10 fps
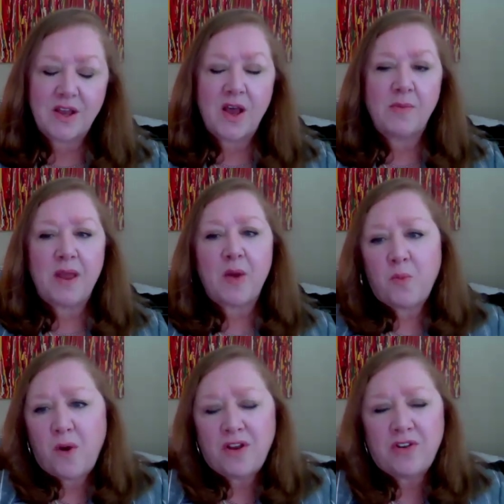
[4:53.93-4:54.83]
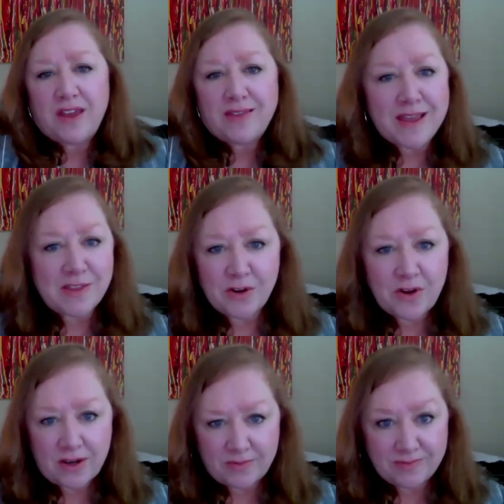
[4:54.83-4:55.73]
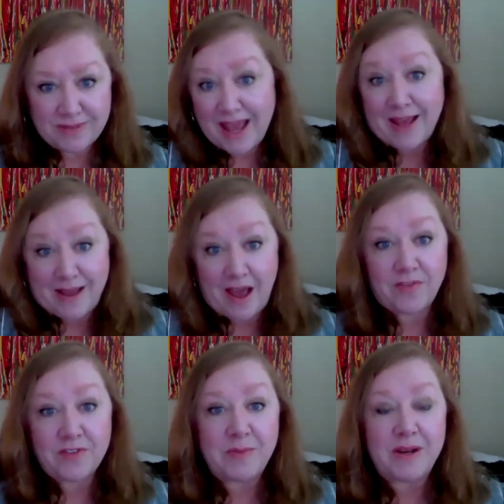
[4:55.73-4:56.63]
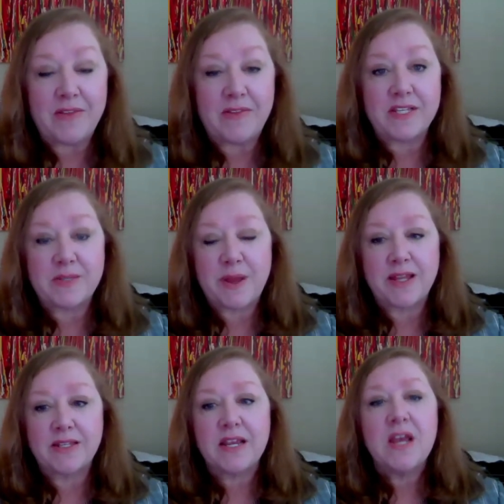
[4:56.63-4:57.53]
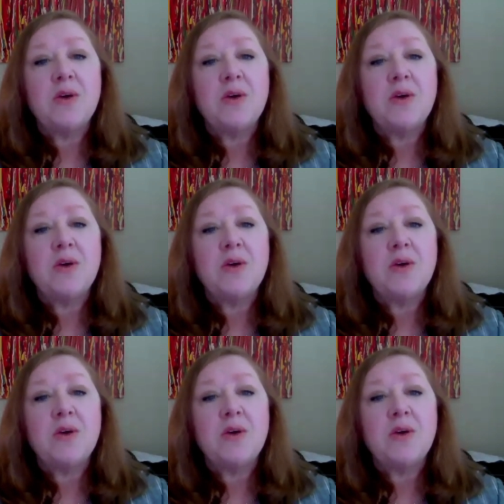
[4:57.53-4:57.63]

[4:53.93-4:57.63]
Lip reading: And what do they think they're going to get out of the money that they spend?